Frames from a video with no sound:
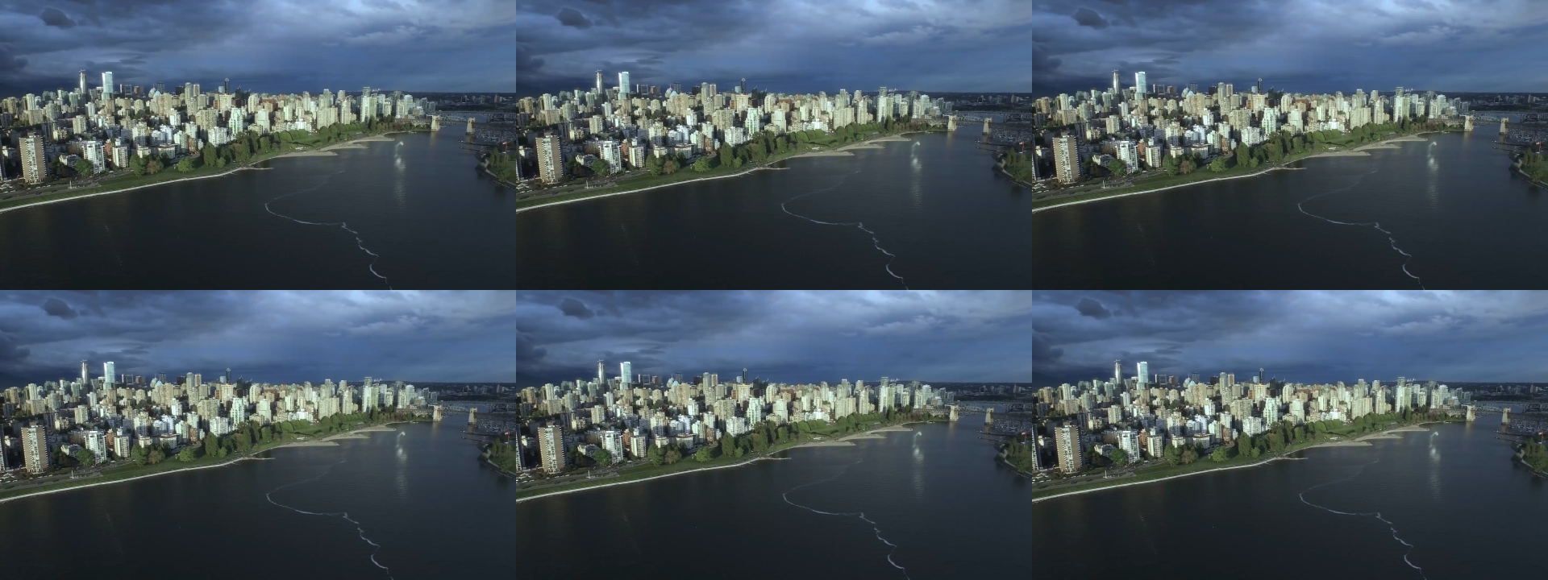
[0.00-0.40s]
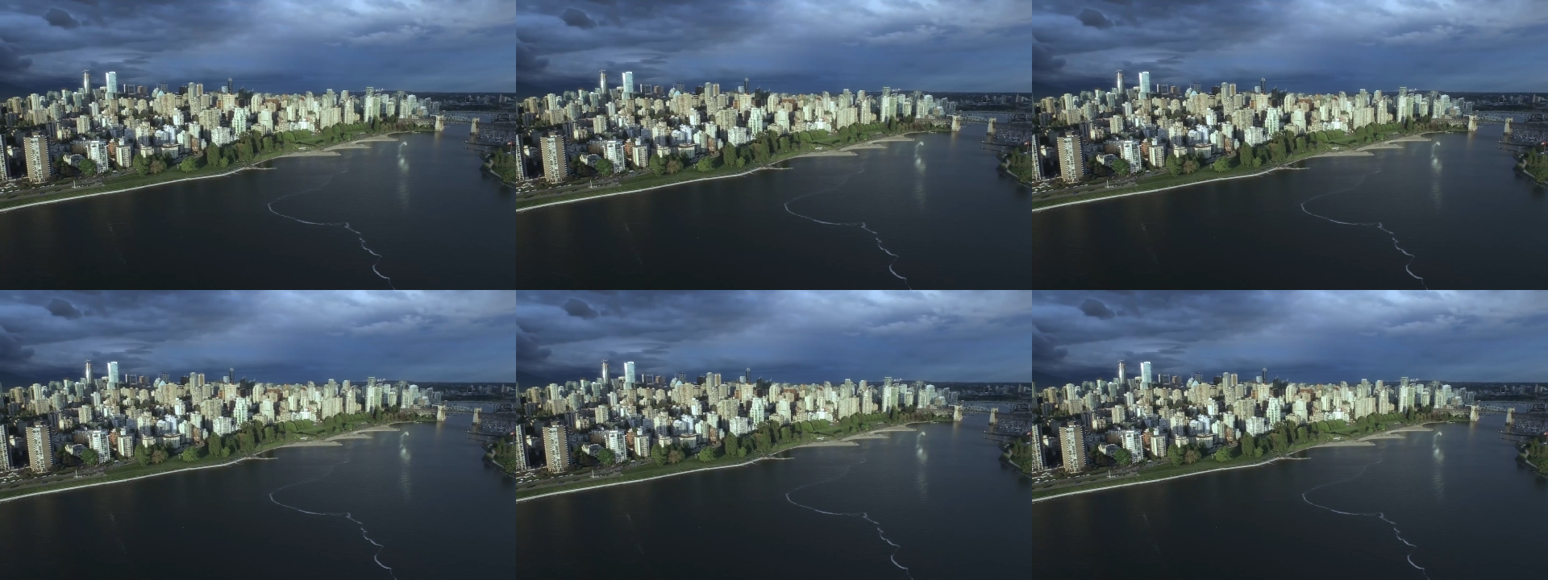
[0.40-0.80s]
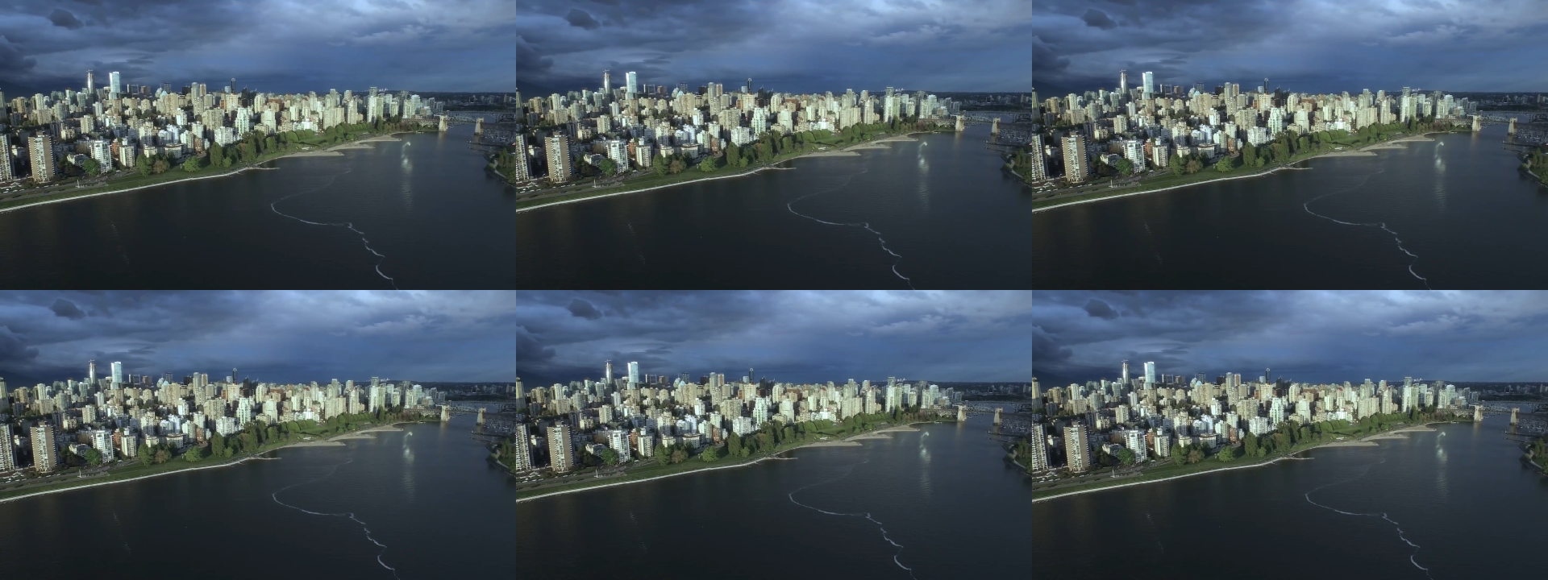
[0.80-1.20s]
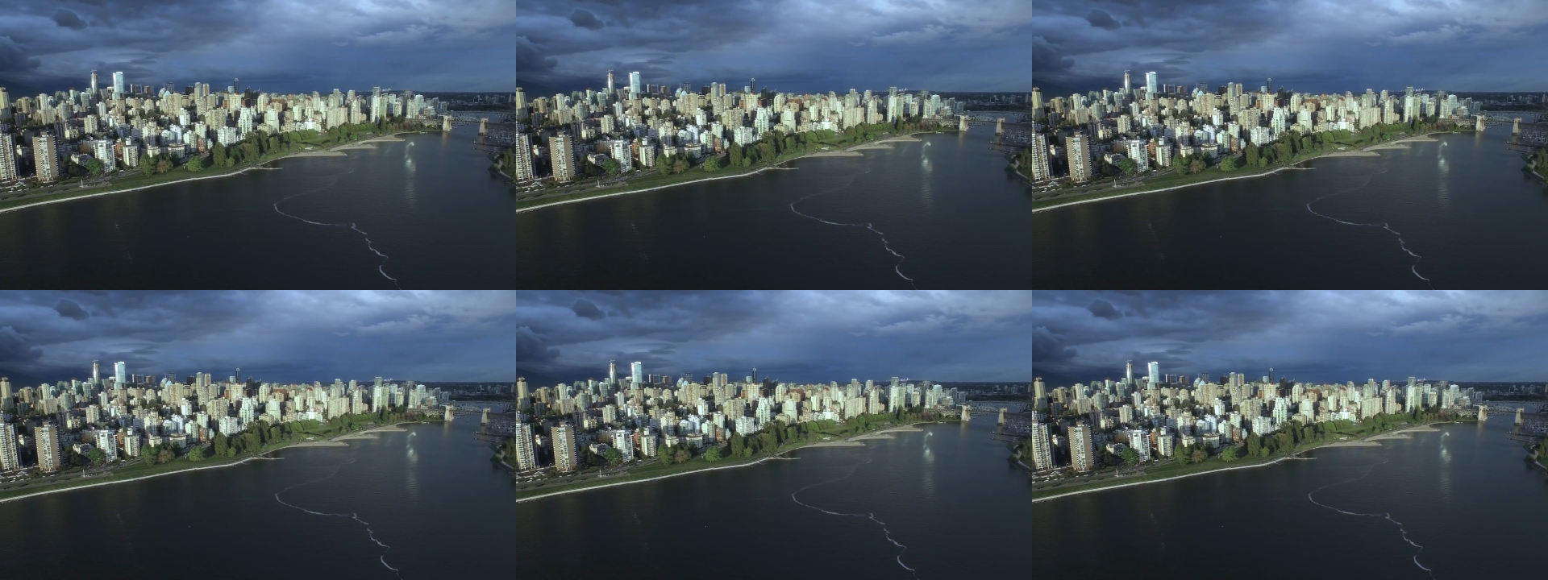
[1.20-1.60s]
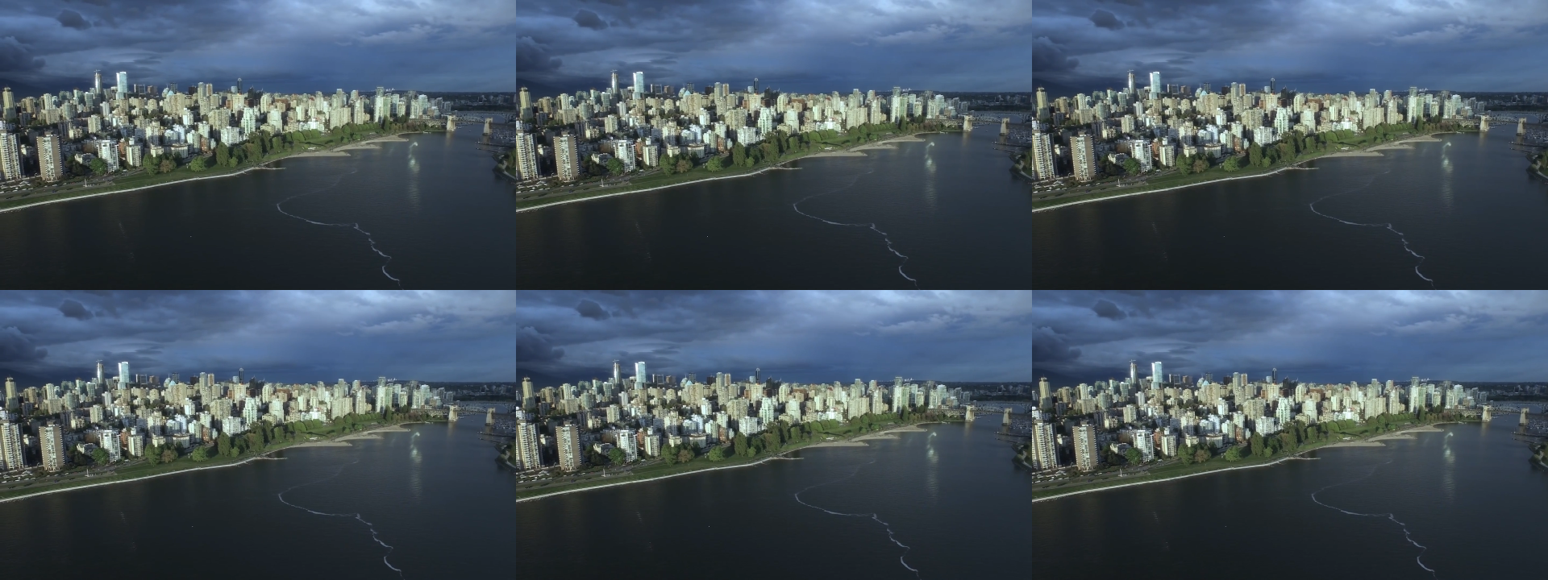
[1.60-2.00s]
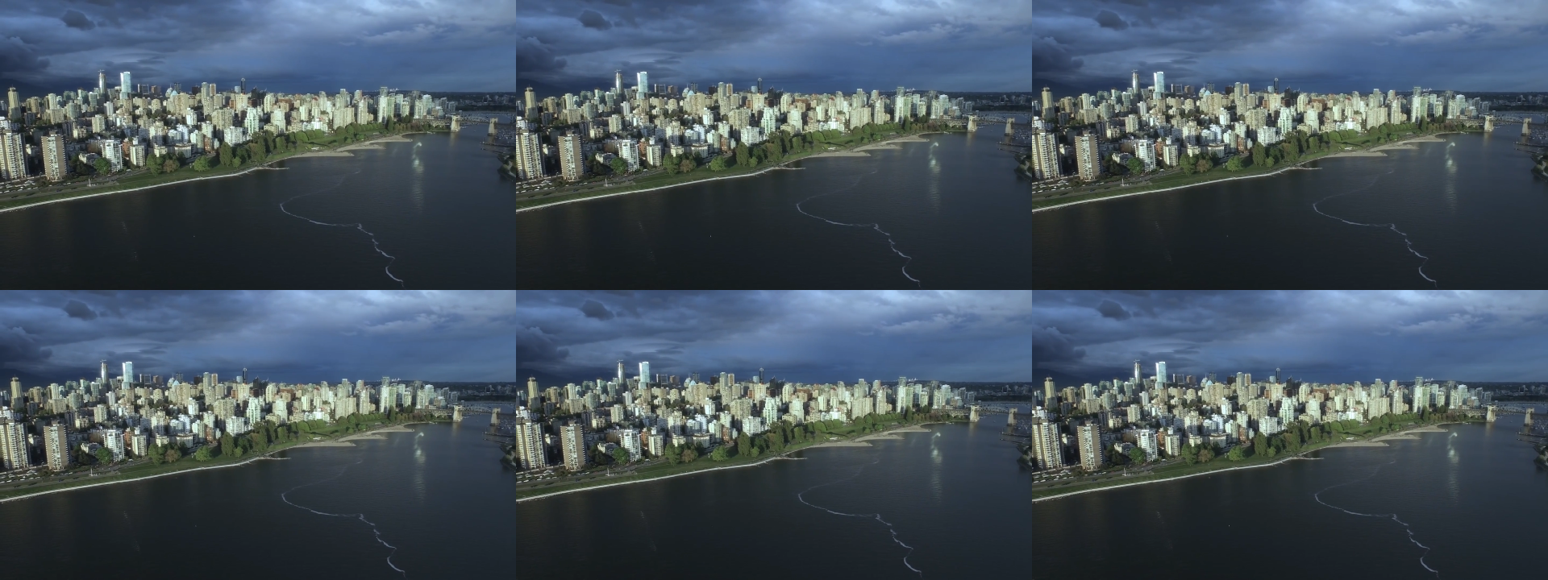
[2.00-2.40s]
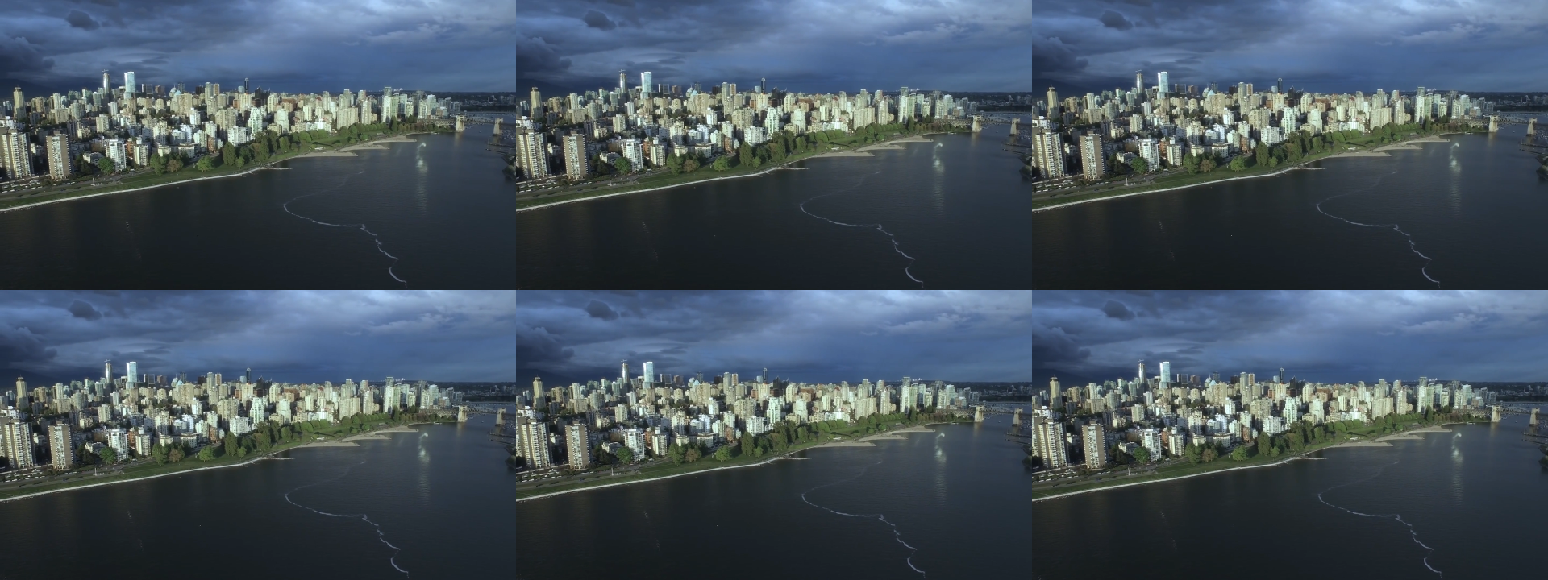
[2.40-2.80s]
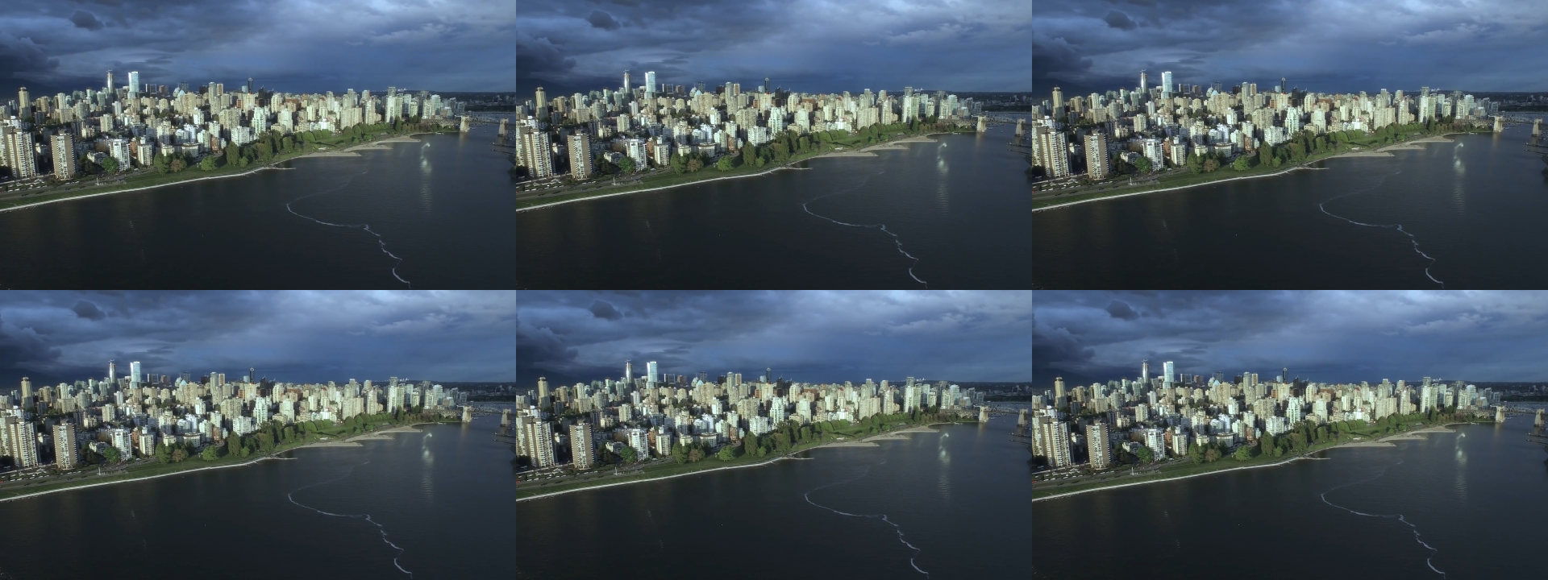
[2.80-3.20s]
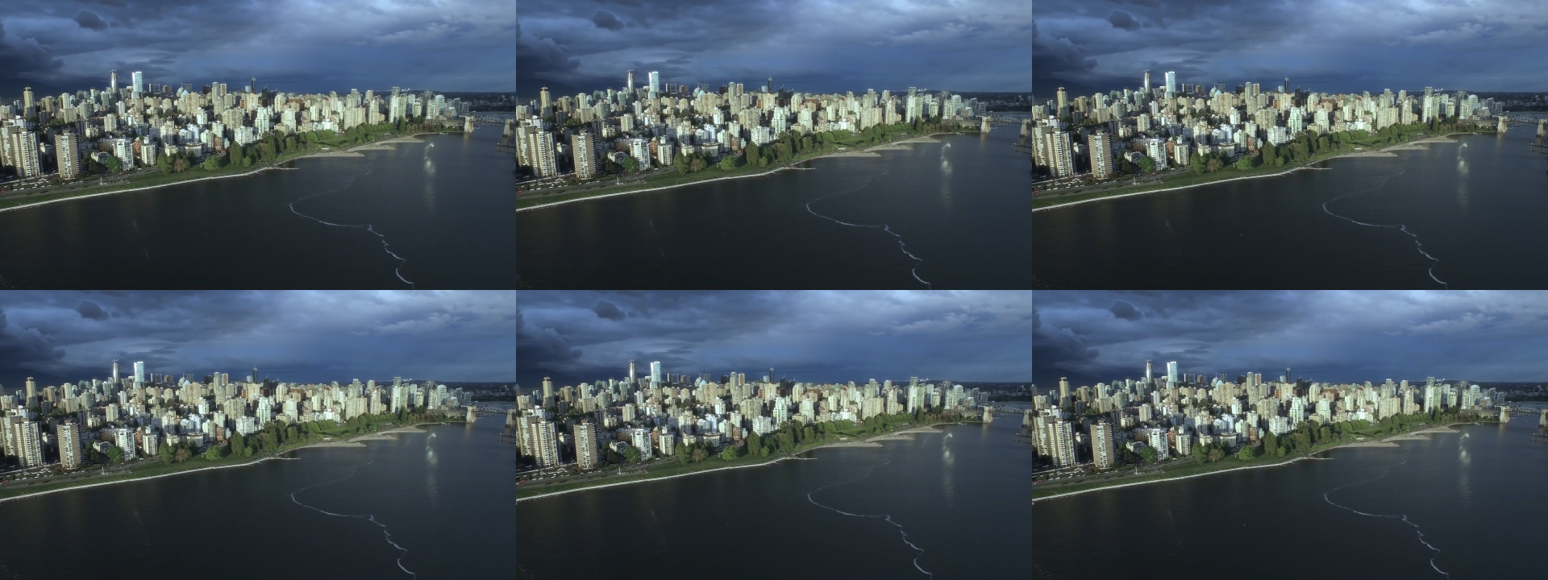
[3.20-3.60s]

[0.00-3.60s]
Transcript: No face is visible, so there are no lips to read.